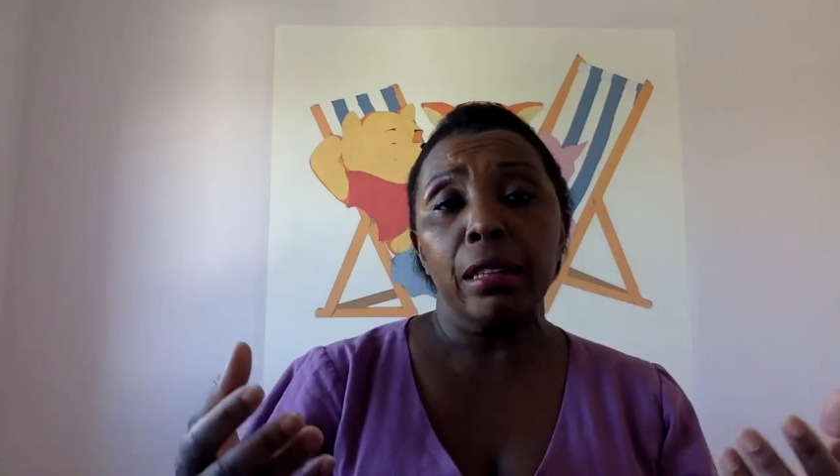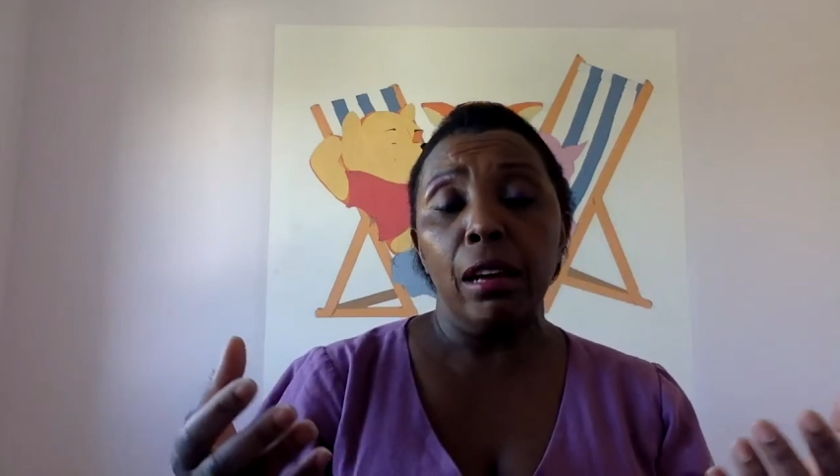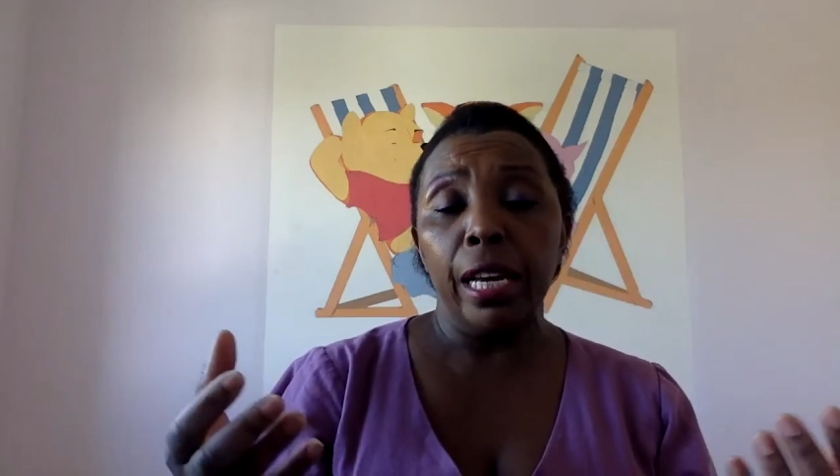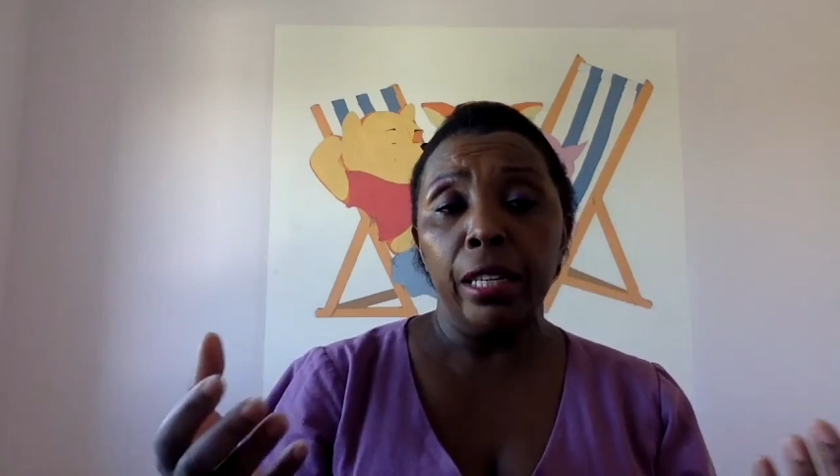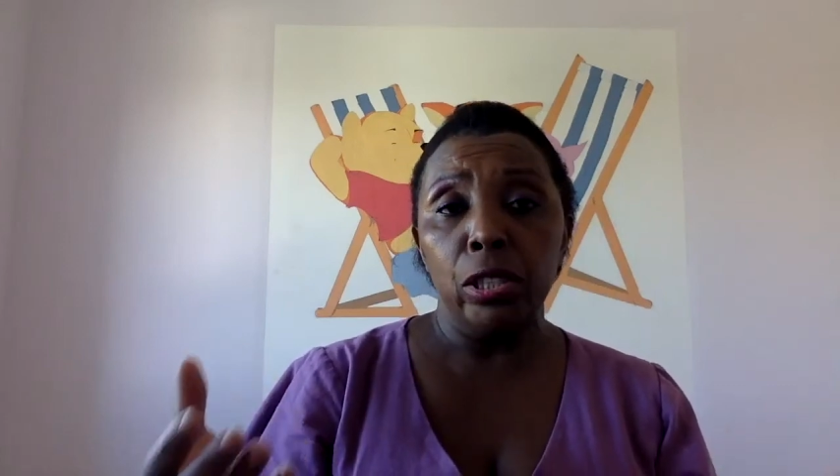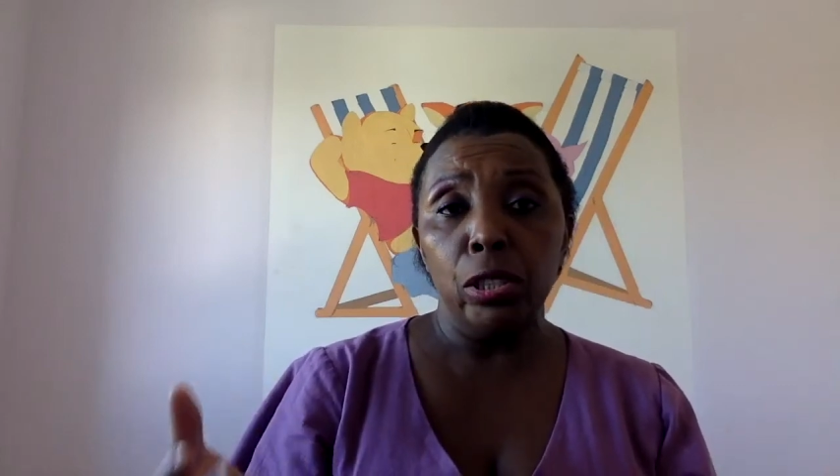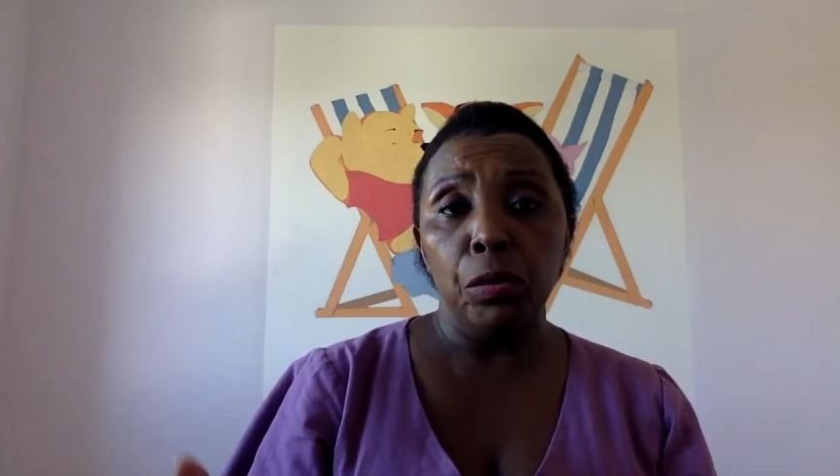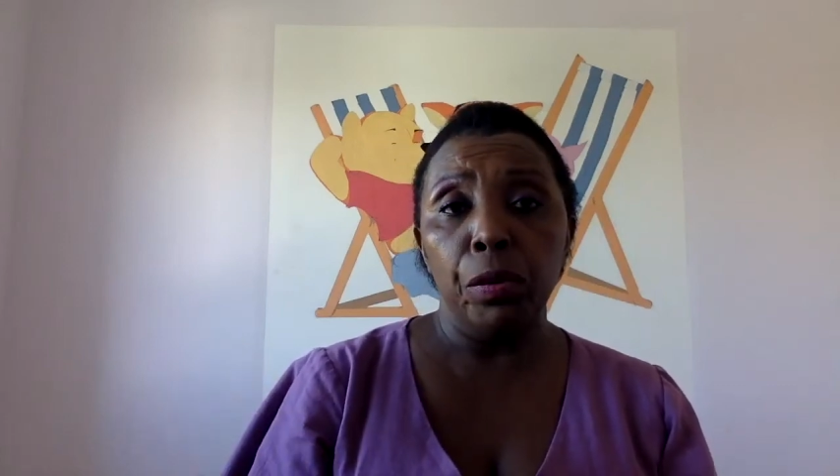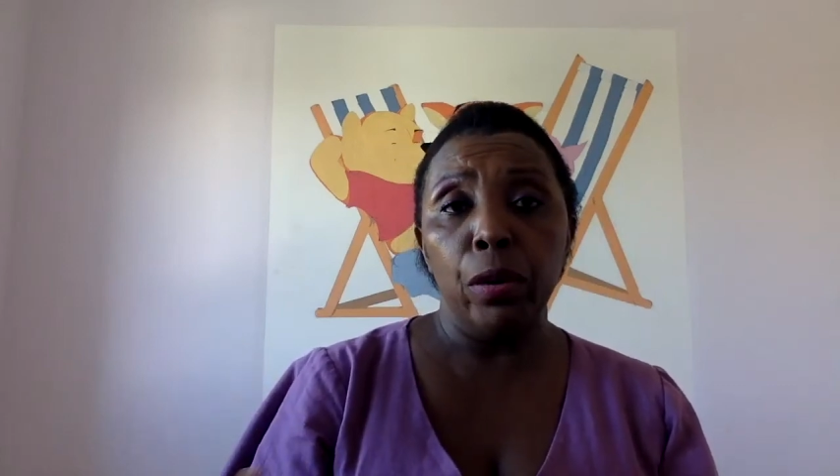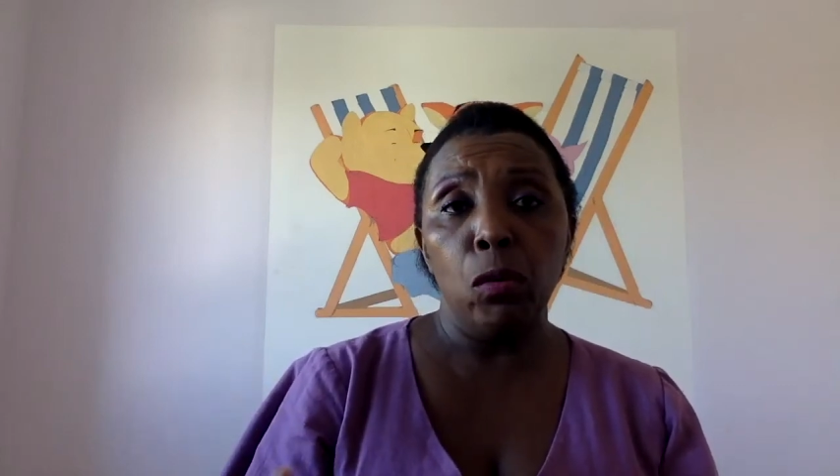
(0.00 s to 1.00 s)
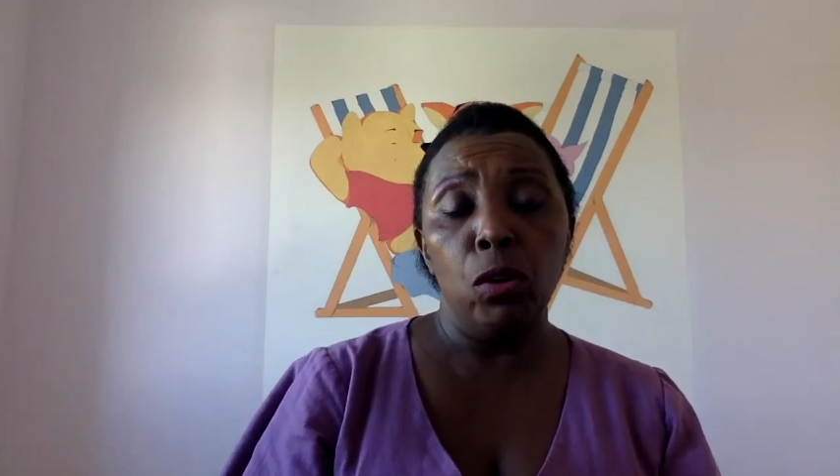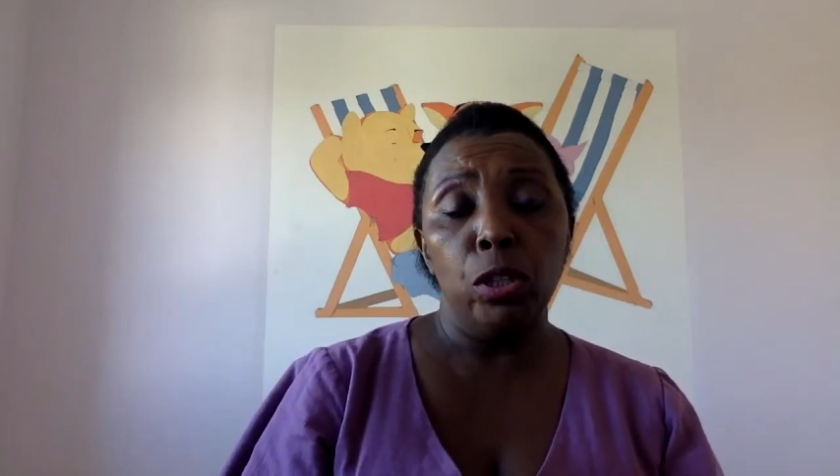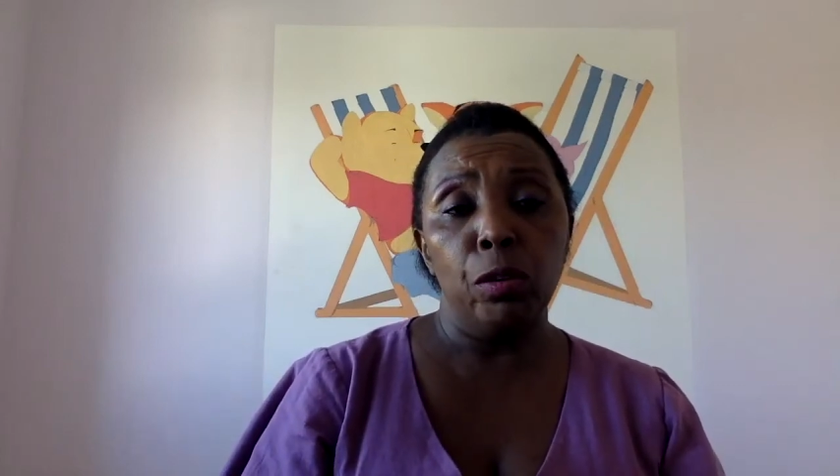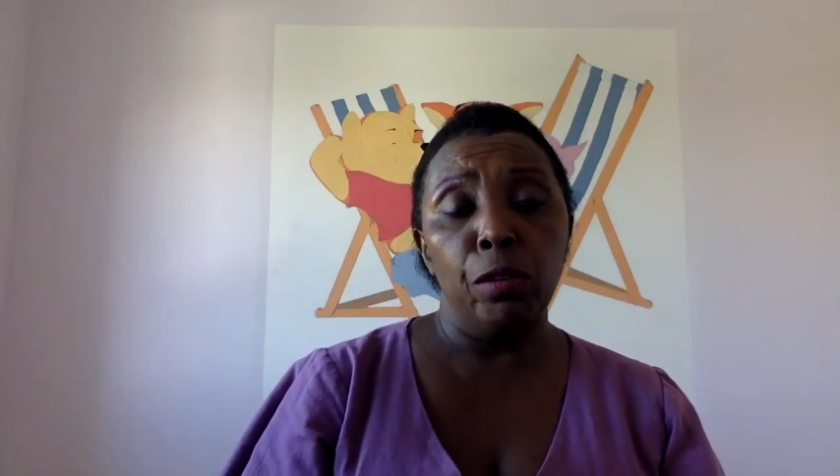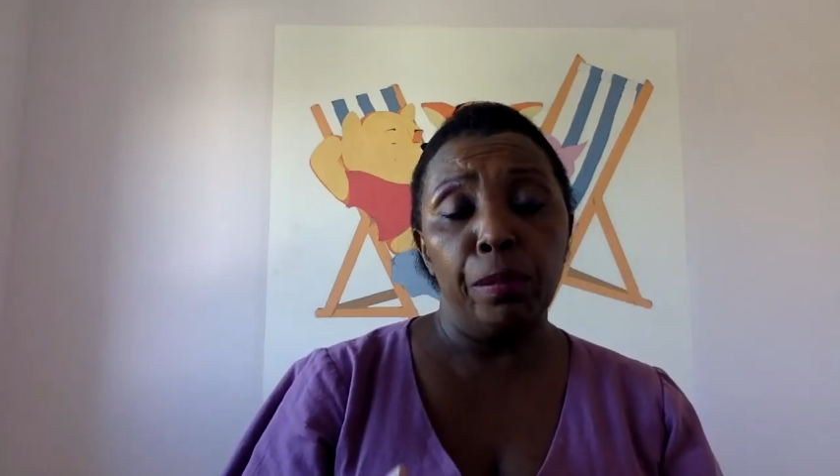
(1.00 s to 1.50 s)
in doing what
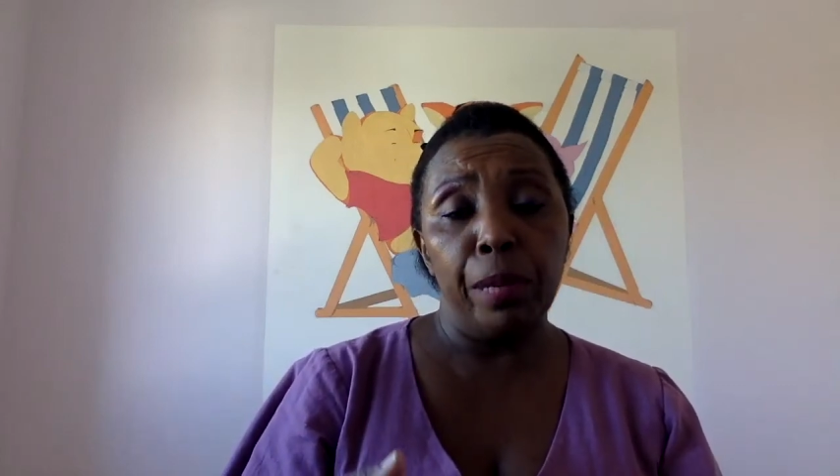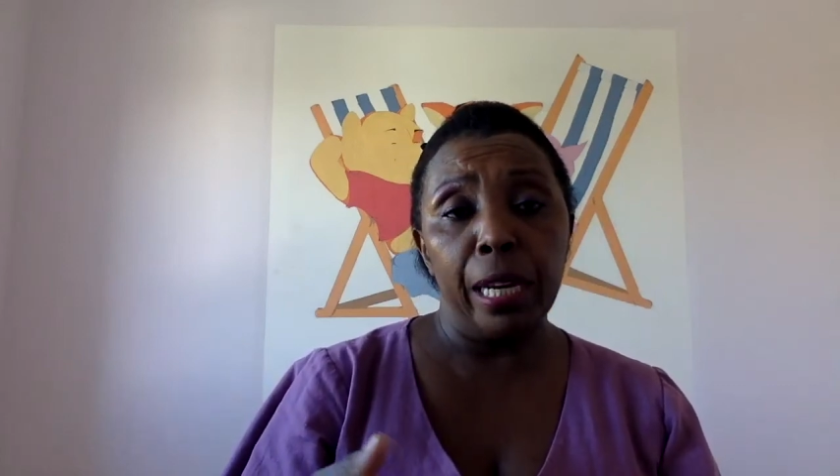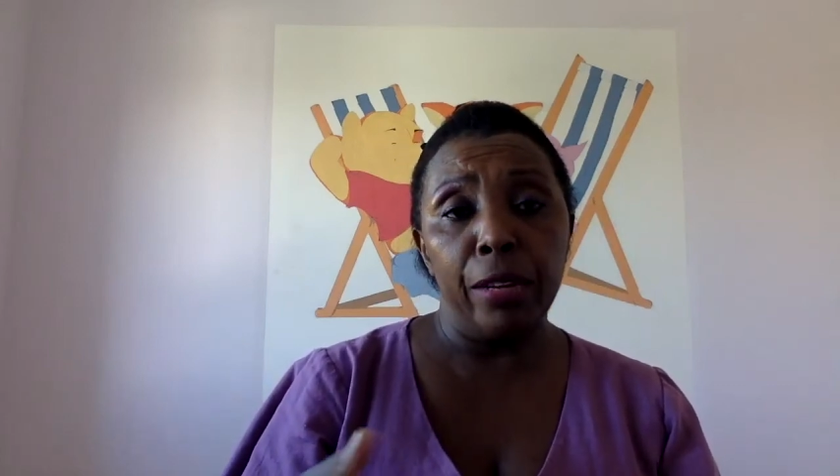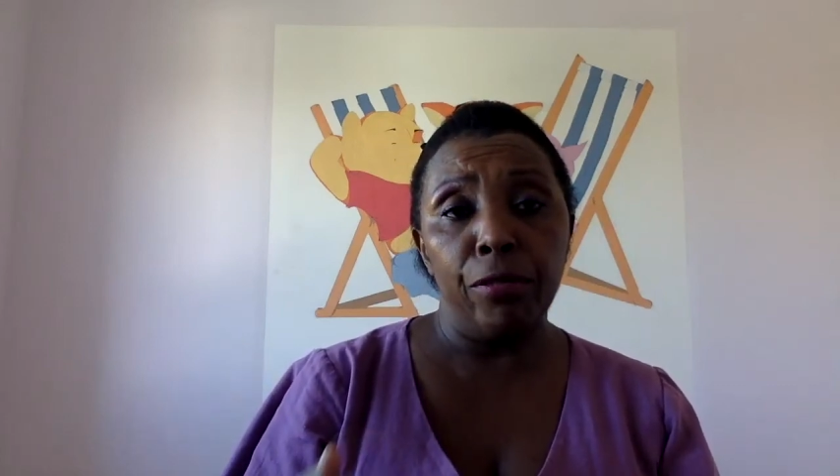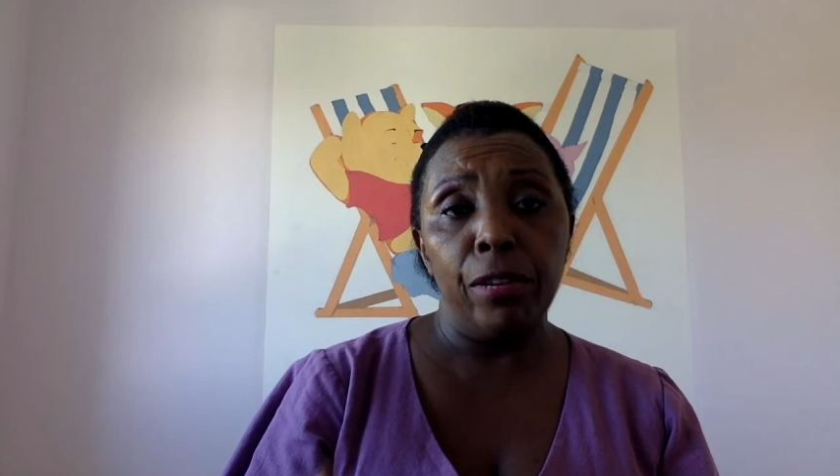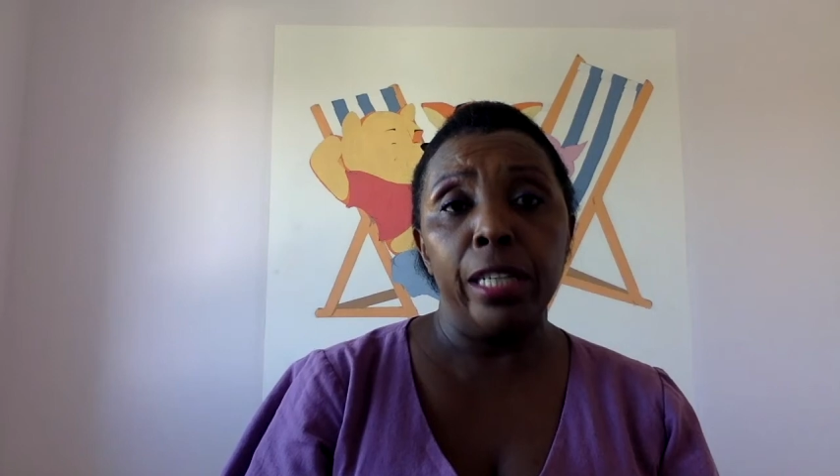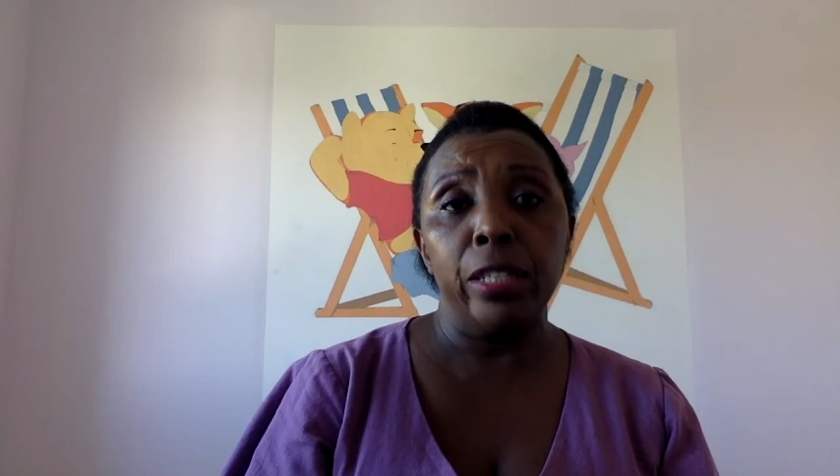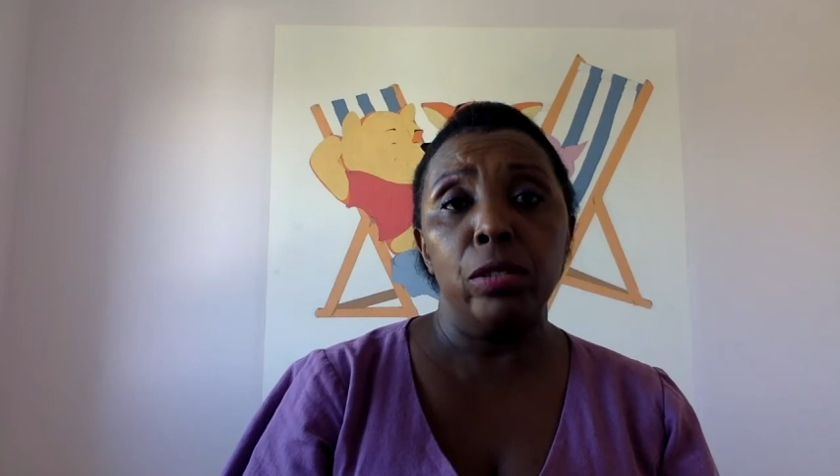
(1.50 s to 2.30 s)
we've been advised